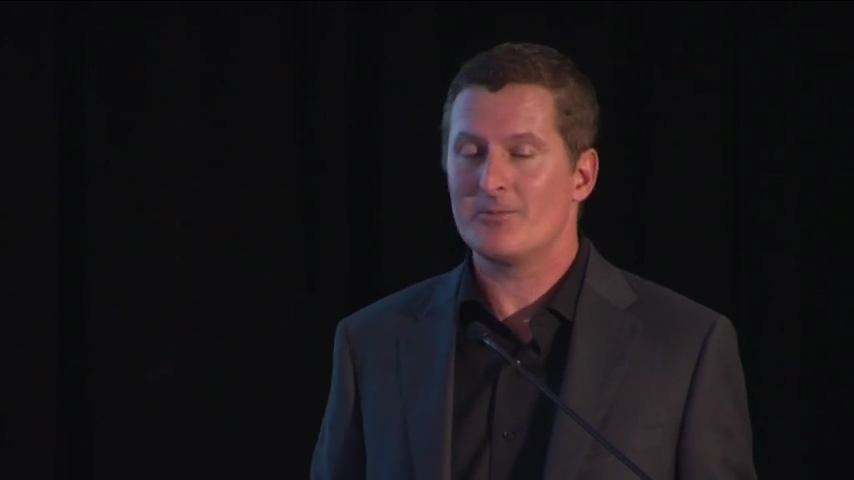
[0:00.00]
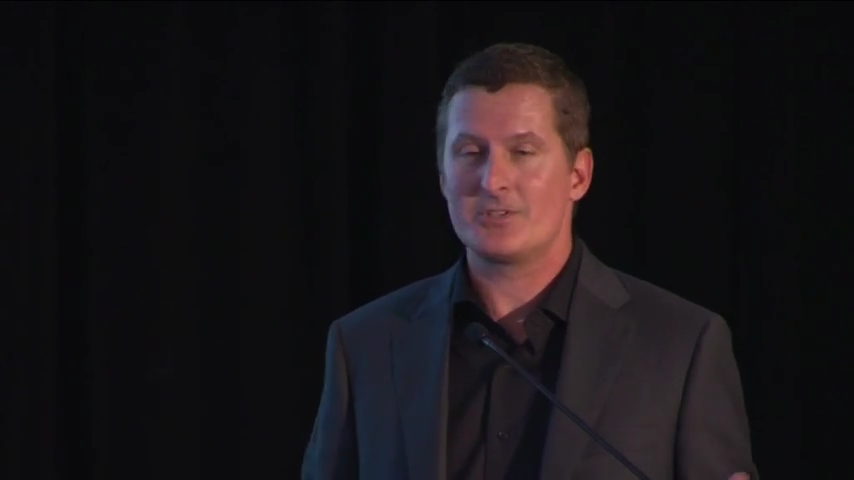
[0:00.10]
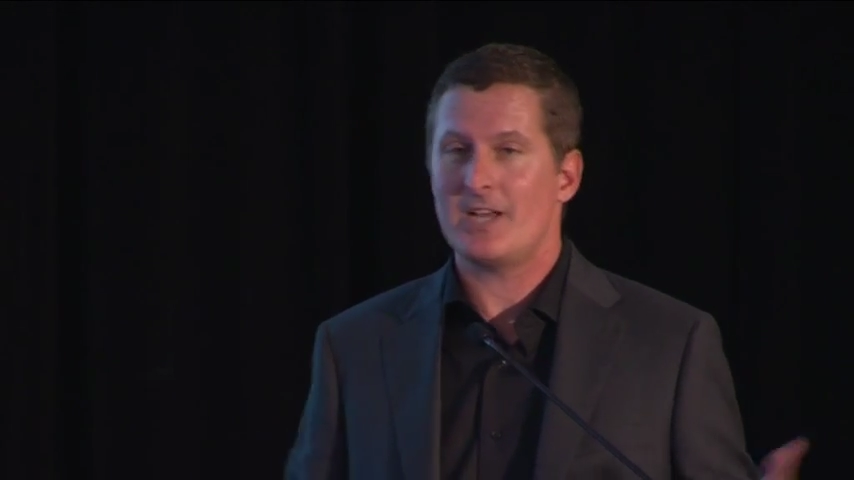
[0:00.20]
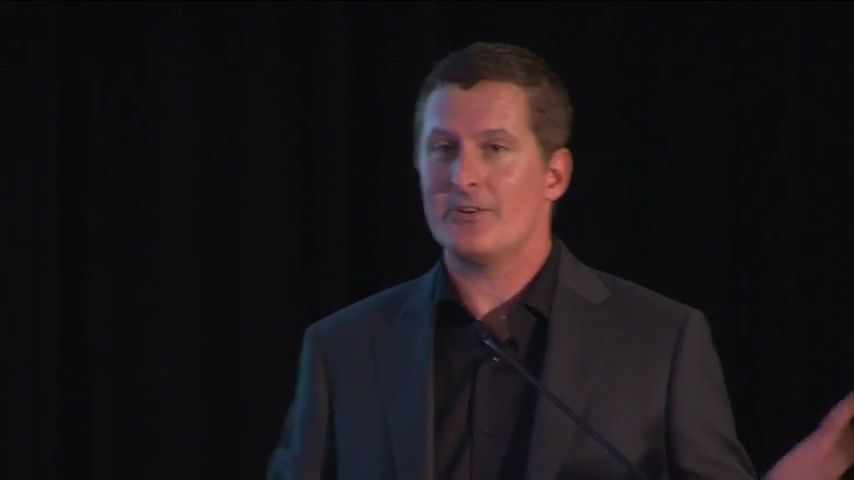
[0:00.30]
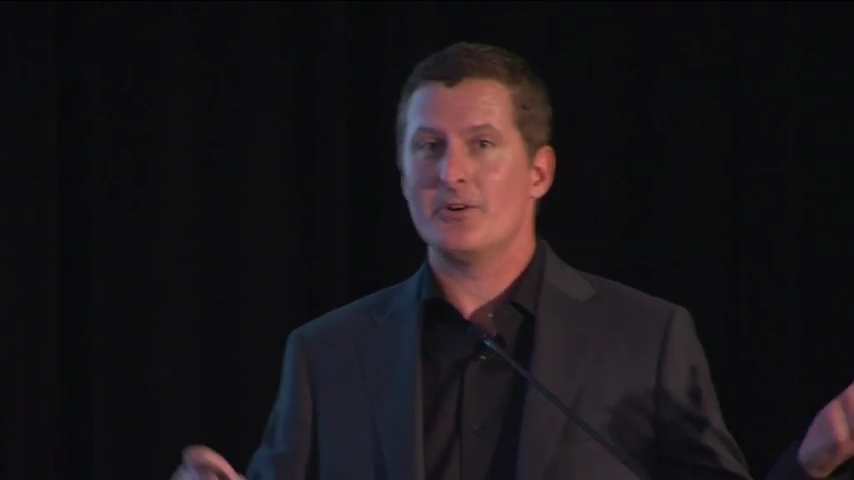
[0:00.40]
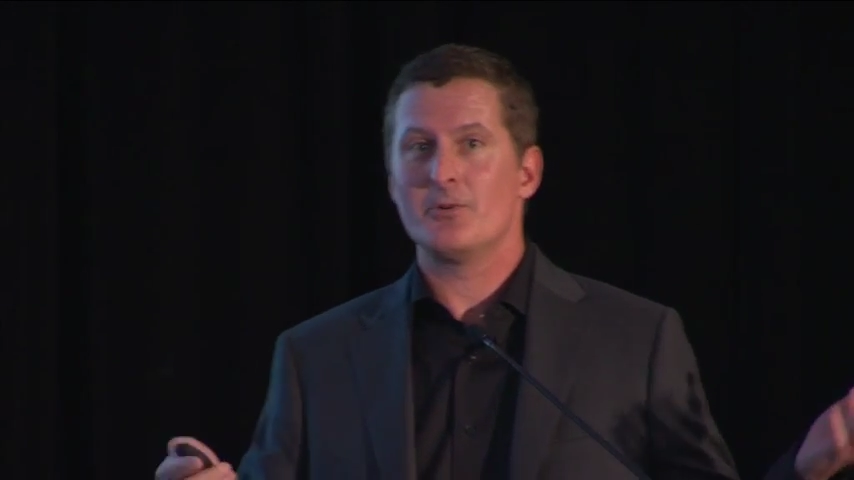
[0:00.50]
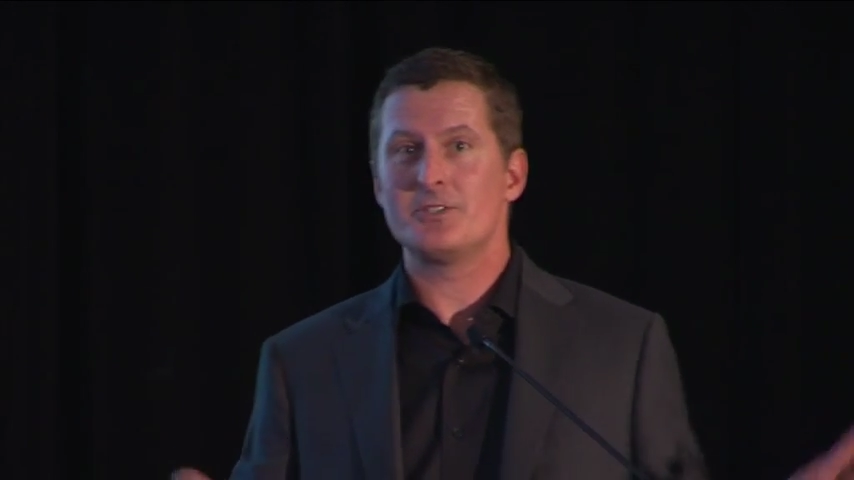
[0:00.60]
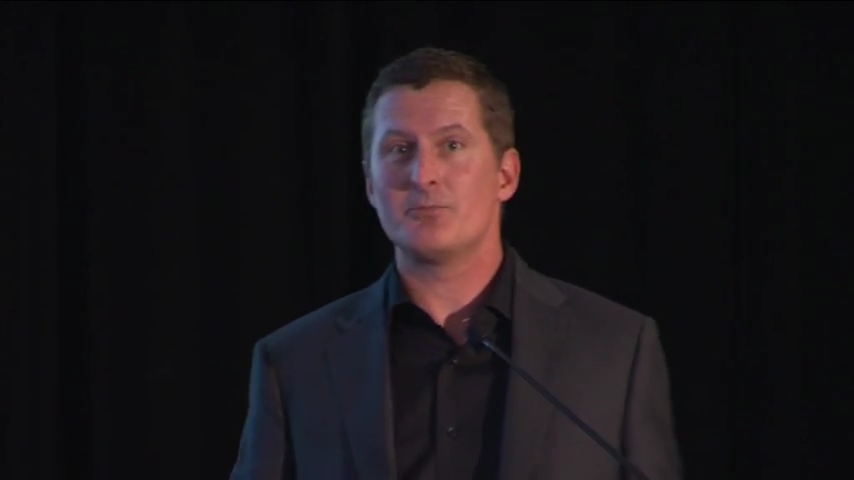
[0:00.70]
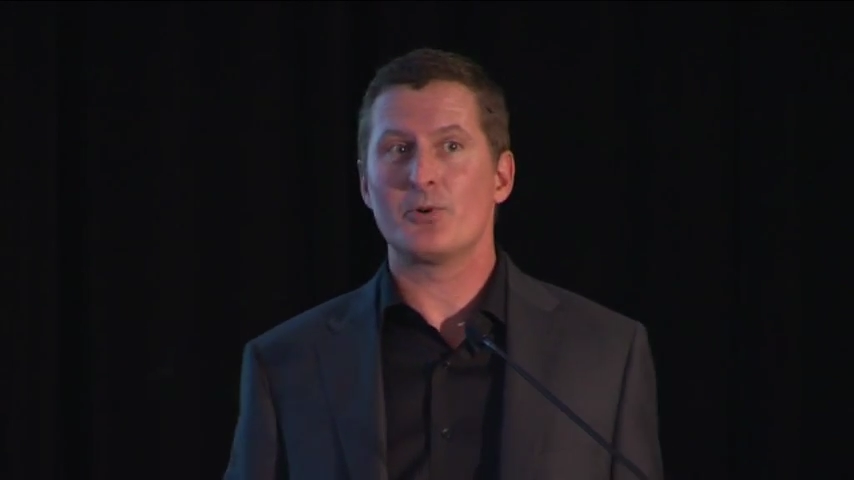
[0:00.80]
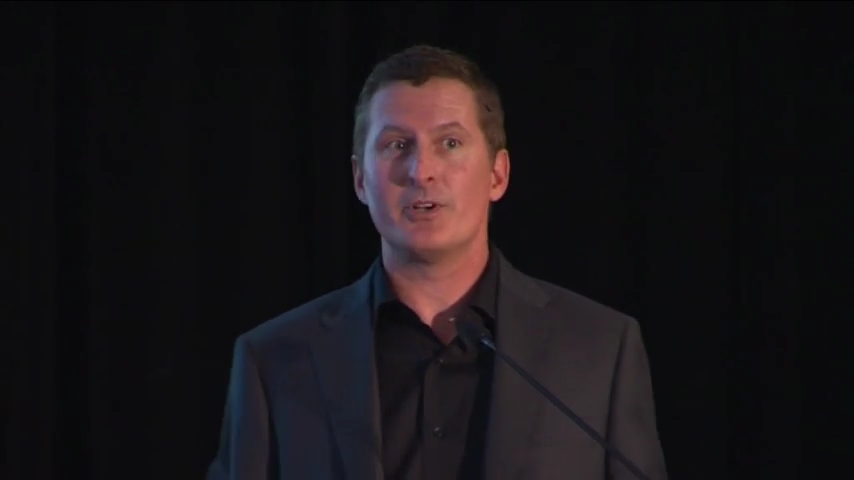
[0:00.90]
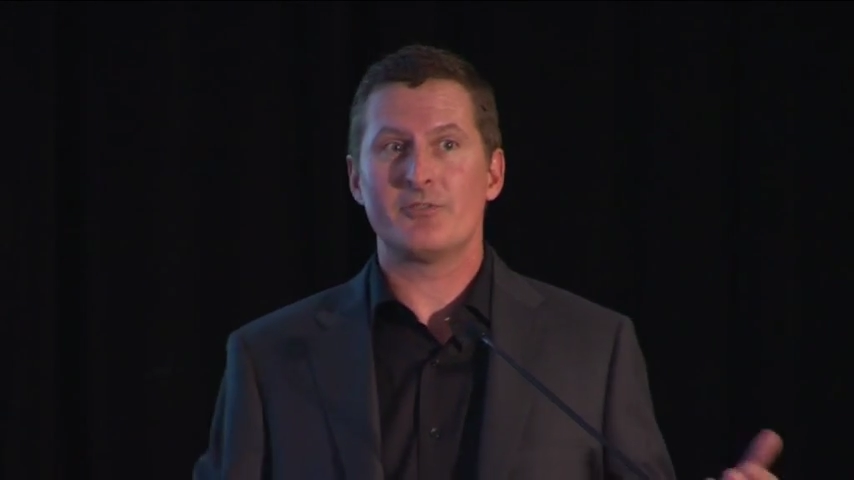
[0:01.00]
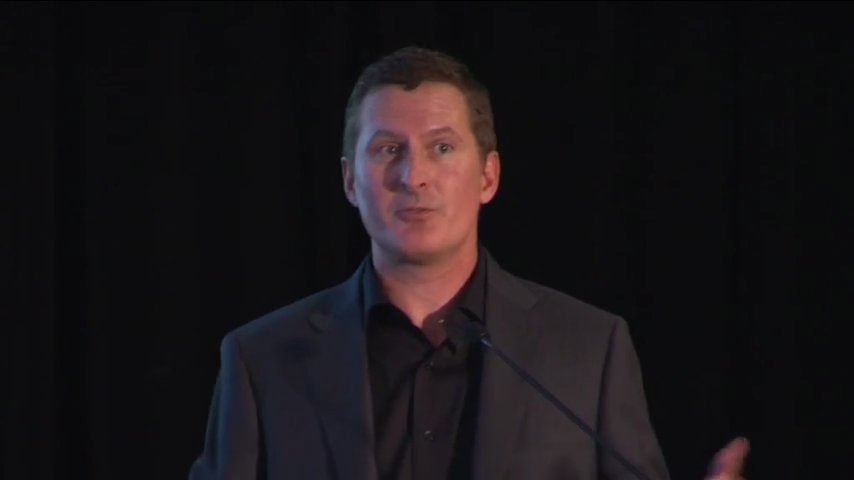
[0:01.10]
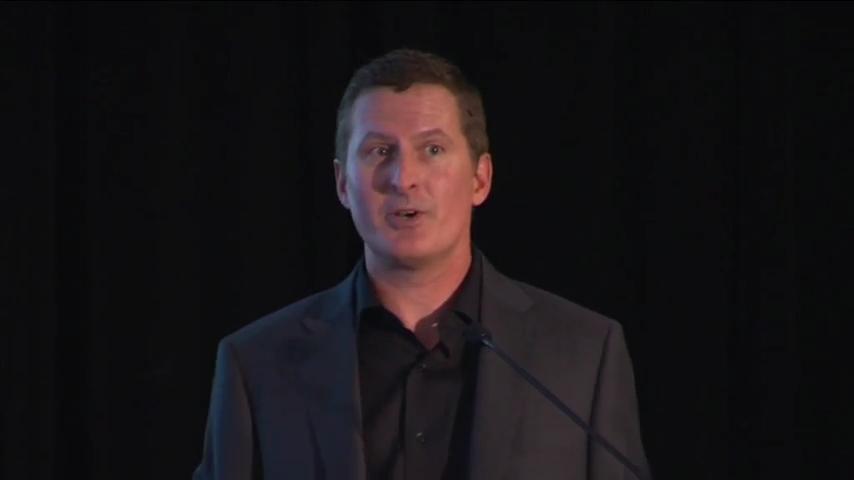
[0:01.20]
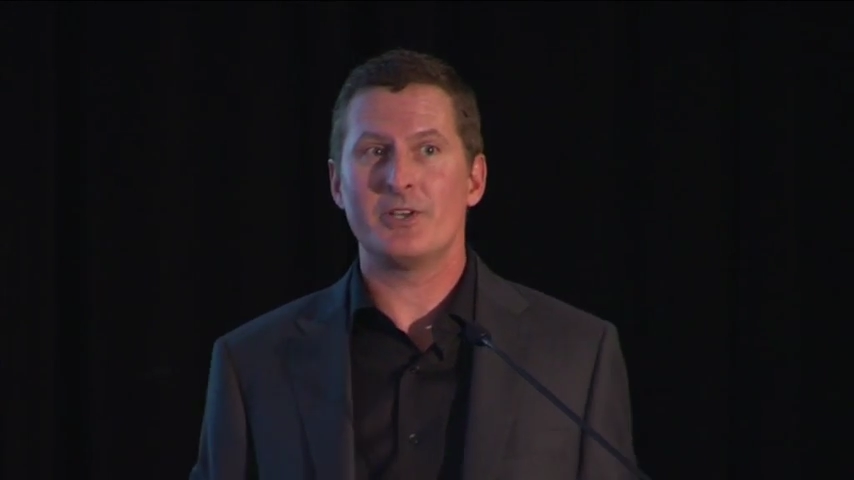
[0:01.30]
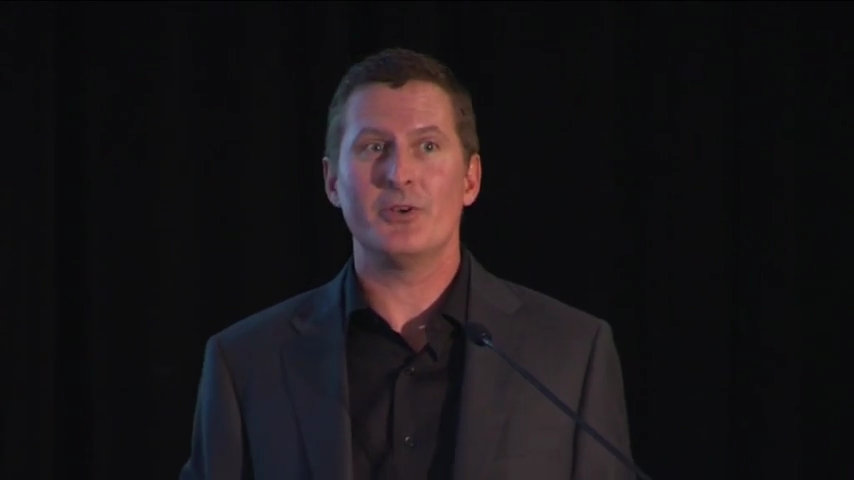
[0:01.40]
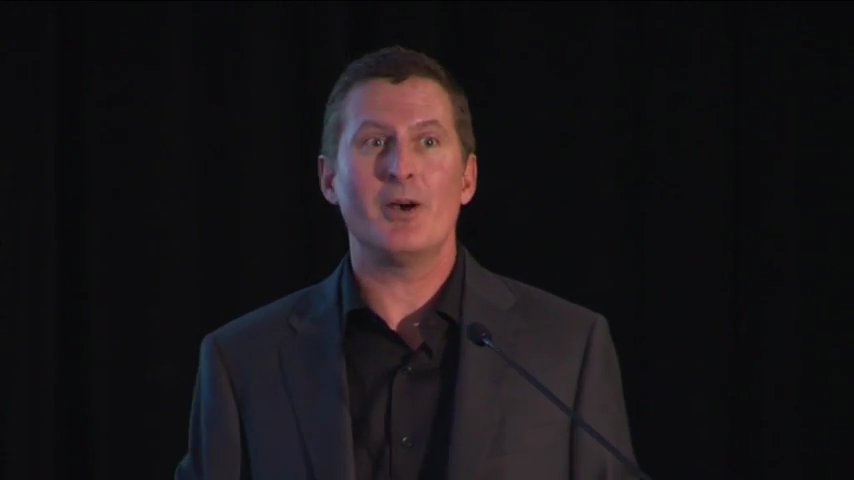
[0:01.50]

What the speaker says: which I don't know what's important enough to wake you